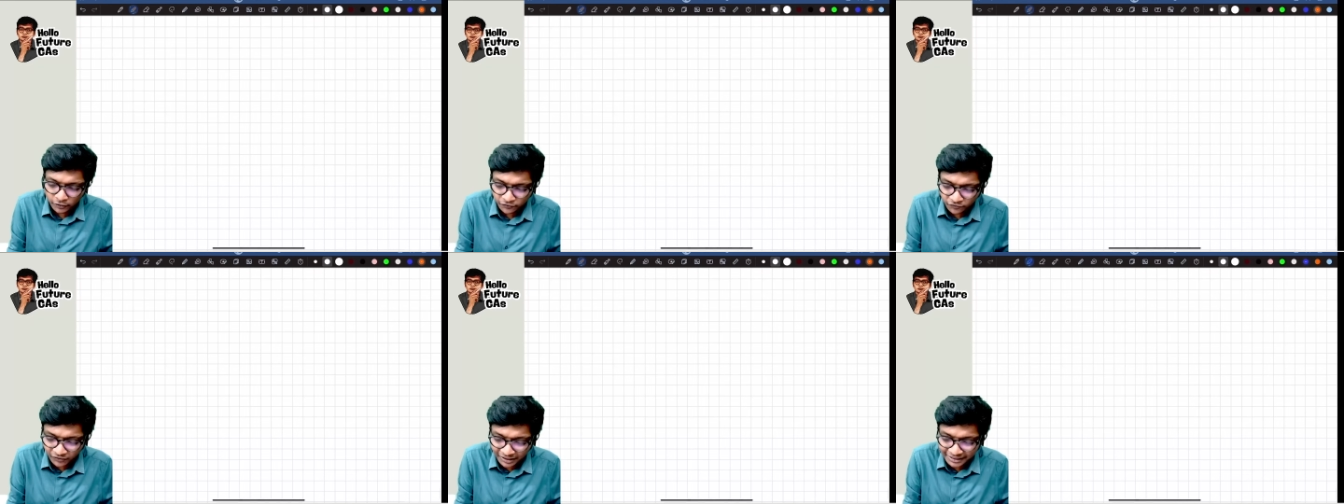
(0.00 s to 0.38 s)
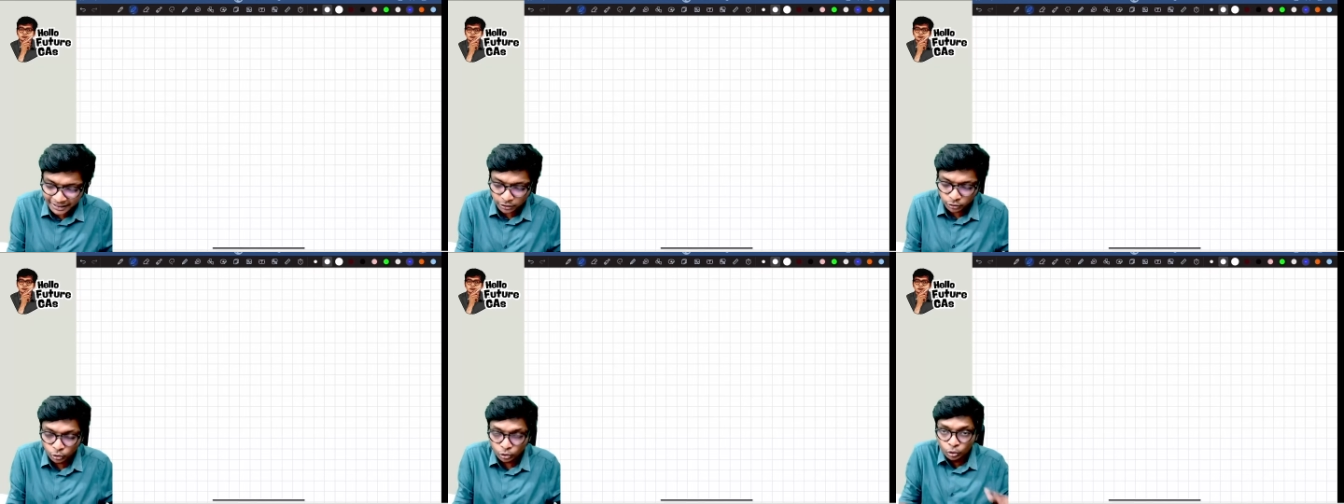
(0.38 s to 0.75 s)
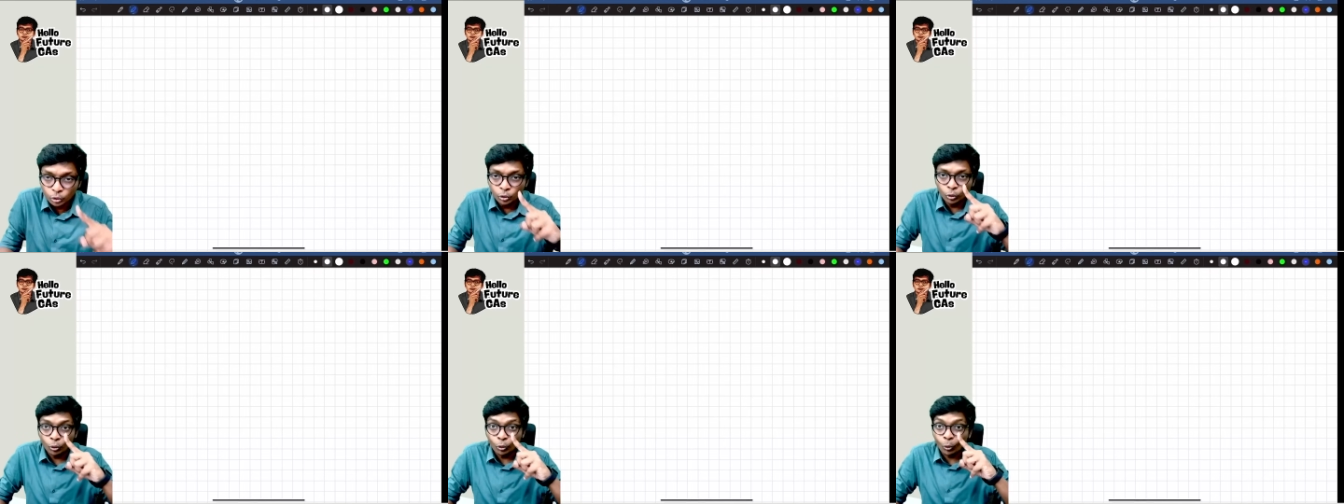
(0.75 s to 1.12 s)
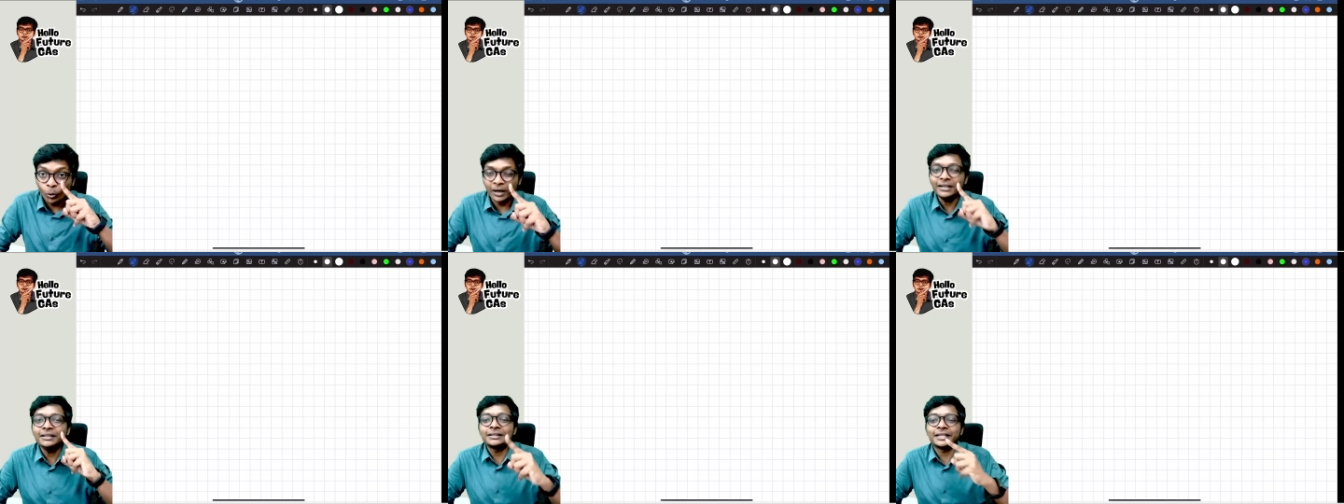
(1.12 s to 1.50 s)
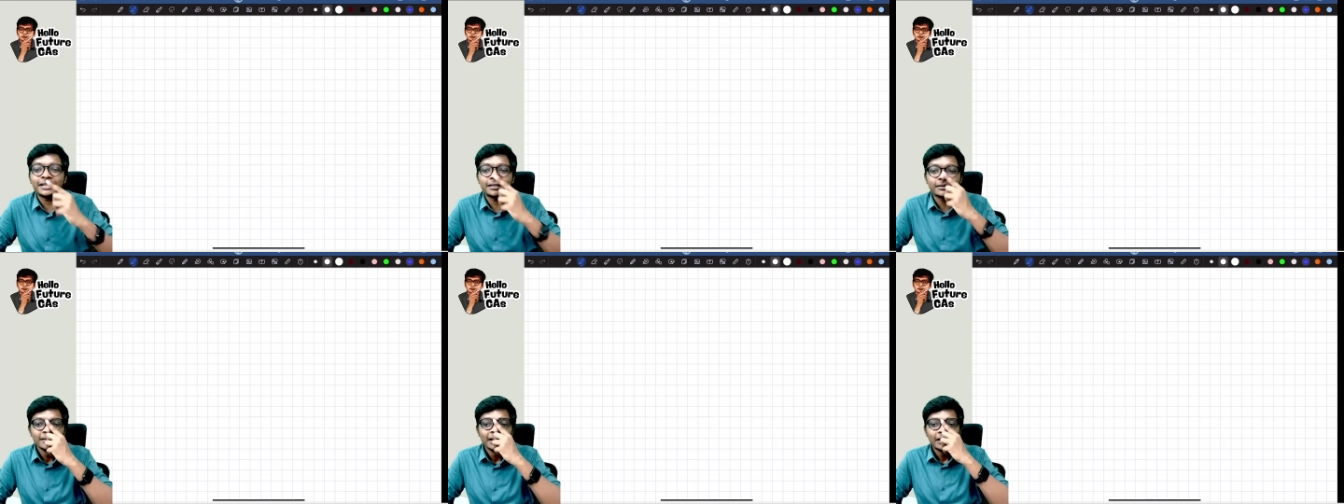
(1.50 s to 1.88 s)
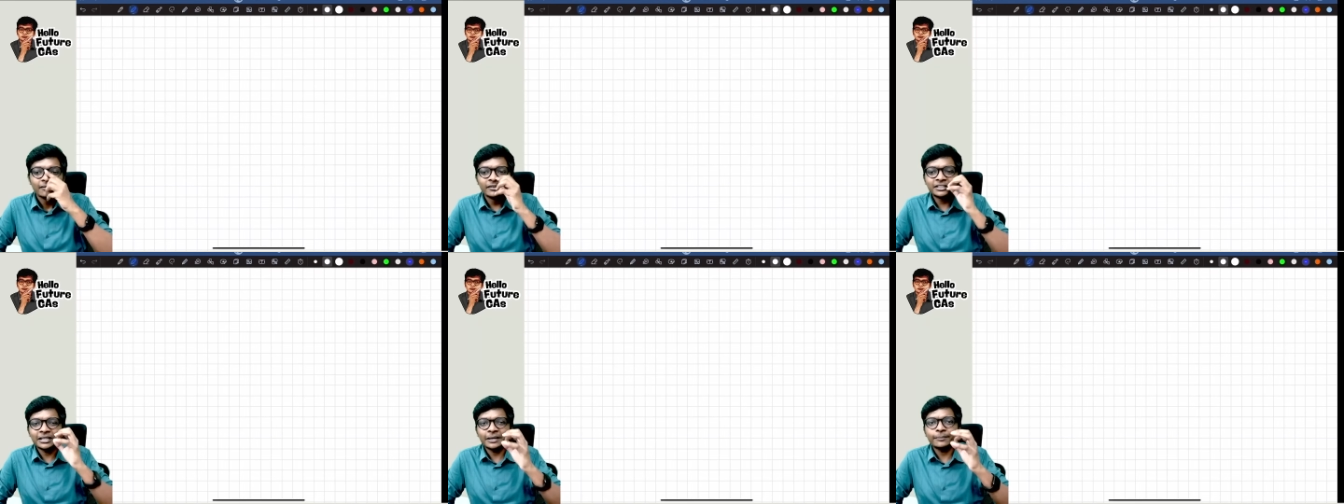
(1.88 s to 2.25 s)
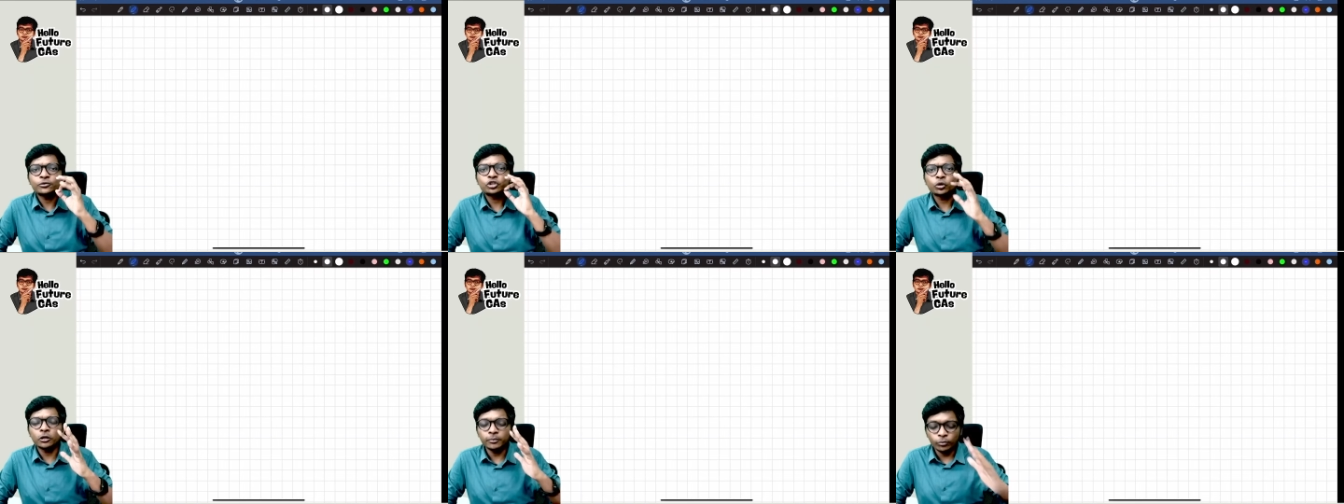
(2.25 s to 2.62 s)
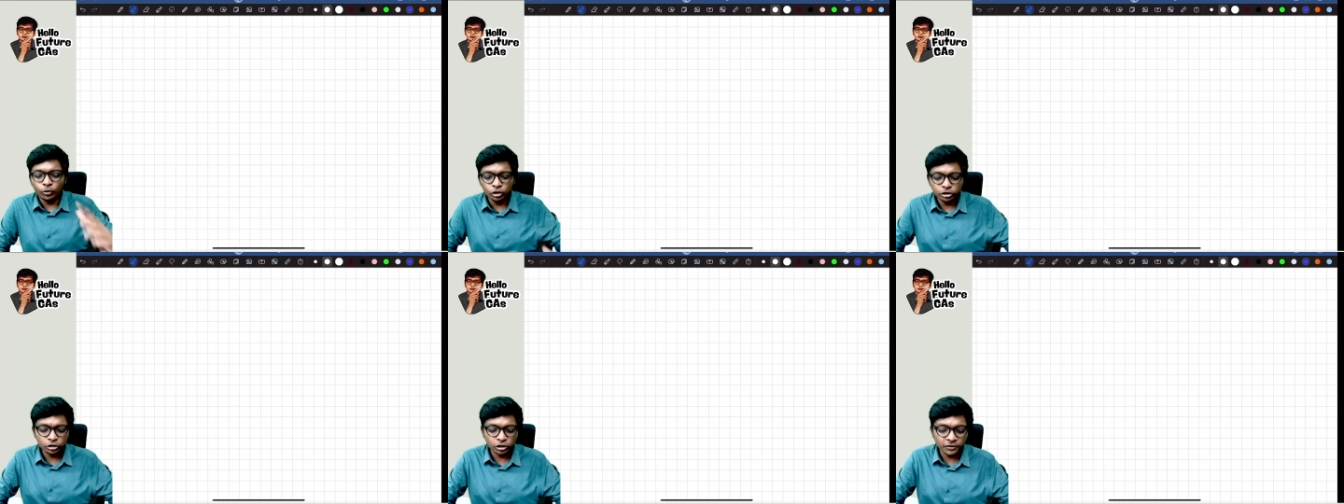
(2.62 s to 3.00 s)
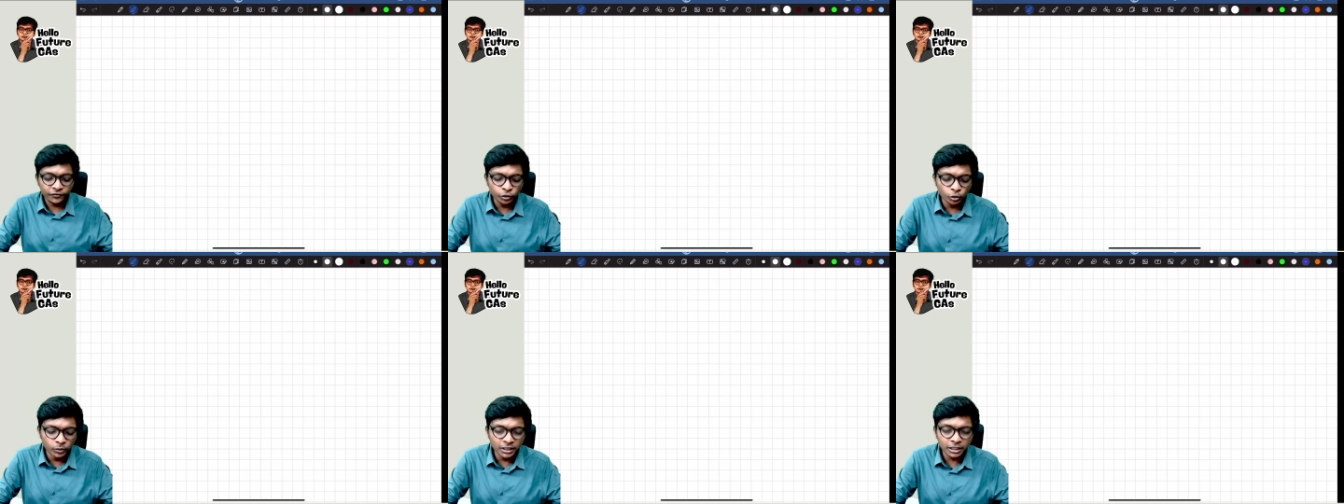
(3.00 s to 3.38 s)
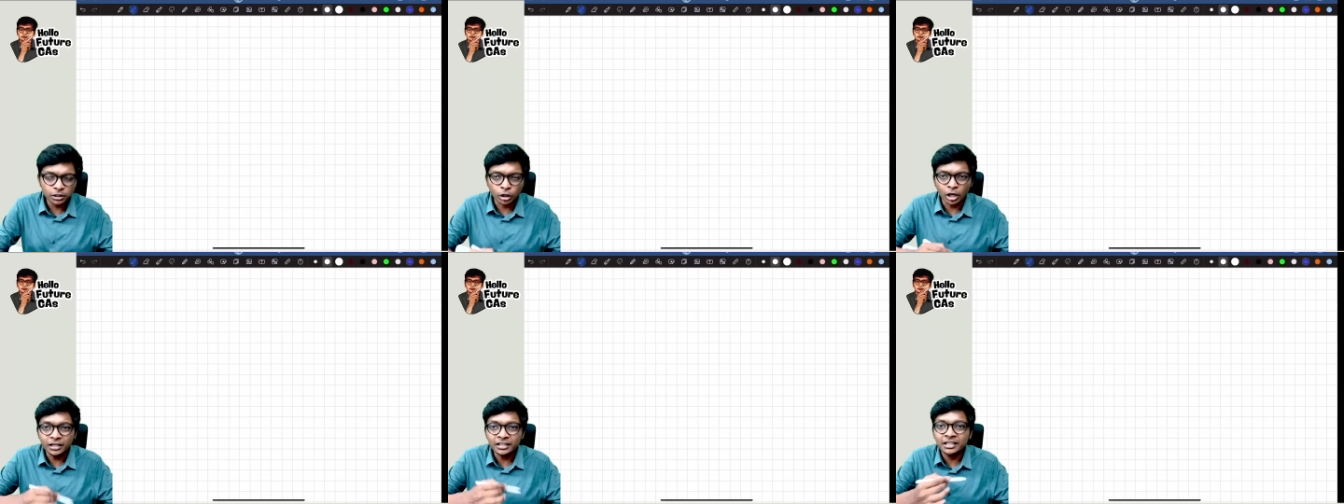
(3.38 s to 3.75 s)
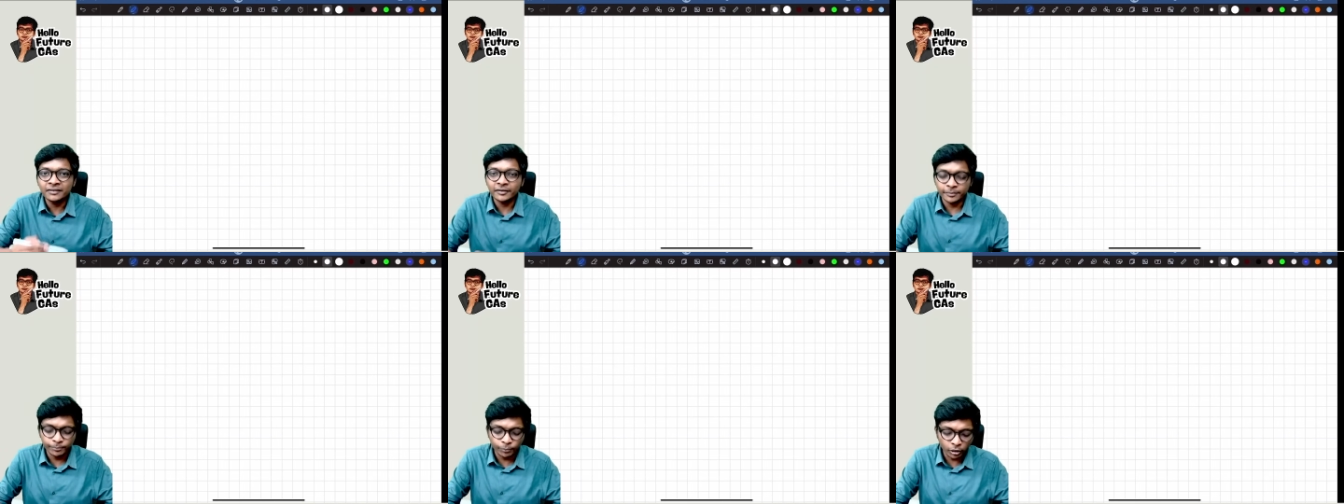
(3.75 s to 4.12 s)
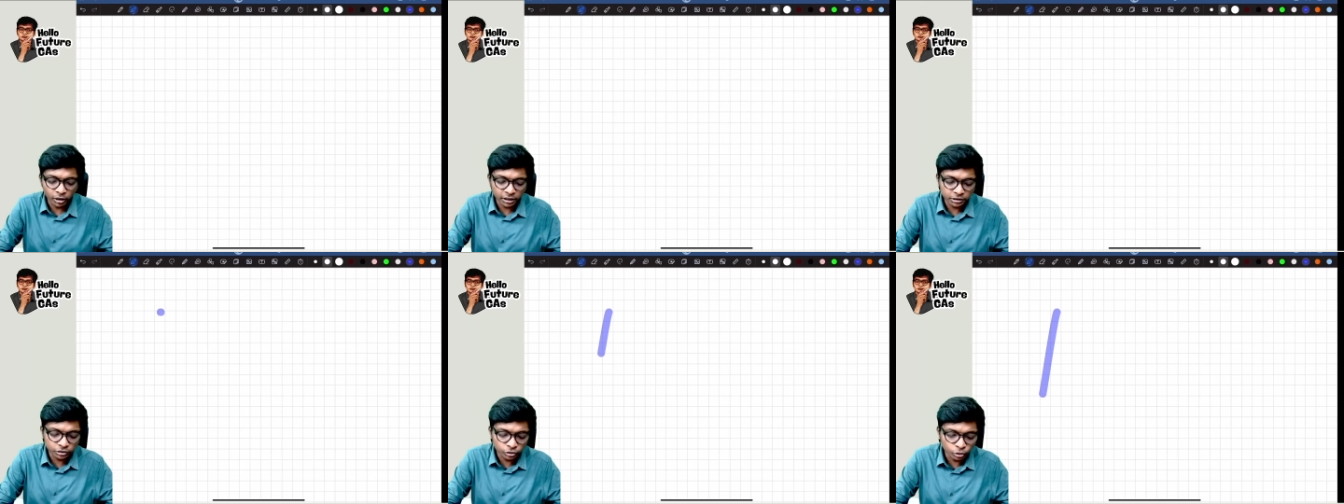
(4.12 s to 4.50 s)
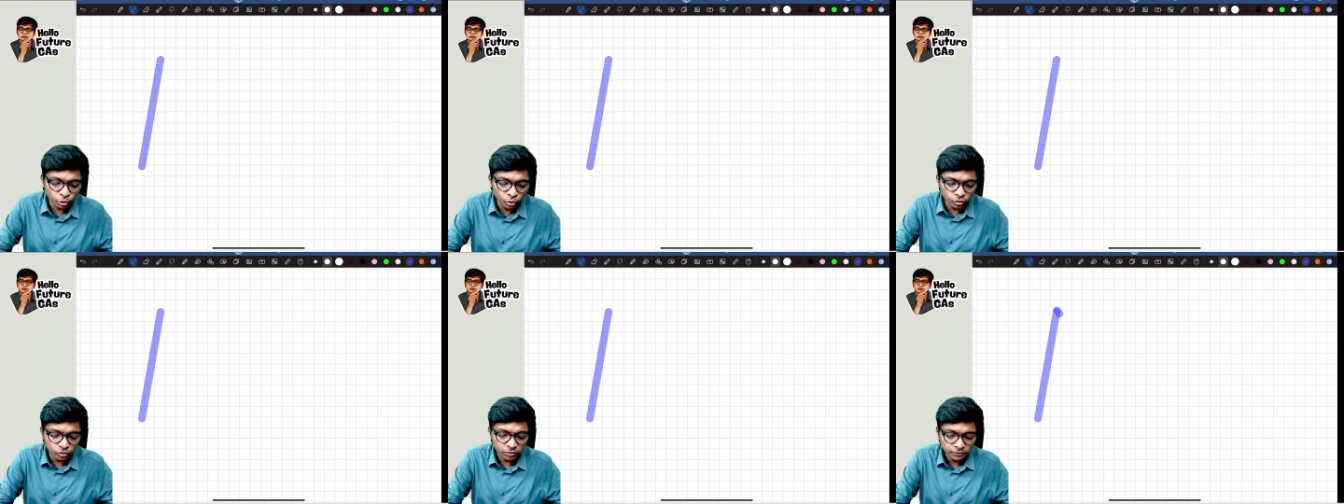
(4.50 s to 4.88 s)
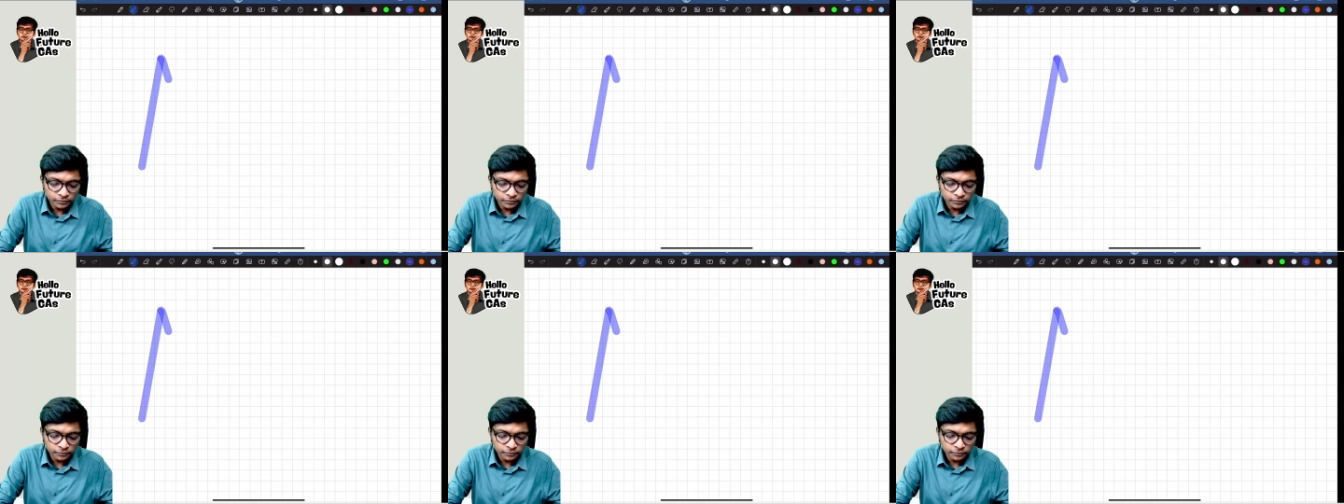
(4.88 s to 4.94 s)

forget to do one thing, which I'm sure most of you will not give importance to: